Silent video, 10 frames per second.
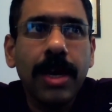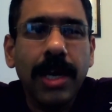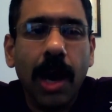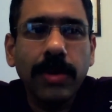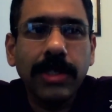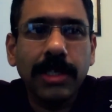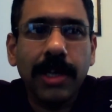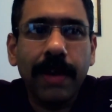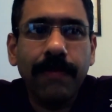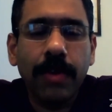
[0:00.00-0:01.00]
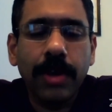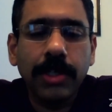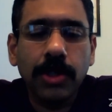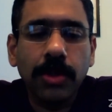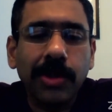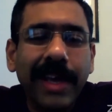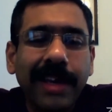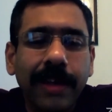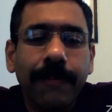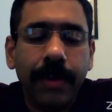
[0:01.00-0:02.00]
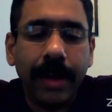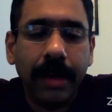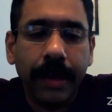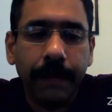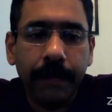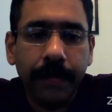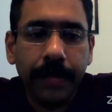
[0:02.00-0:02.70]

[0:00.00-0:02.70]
Now it's the time for us to think differently.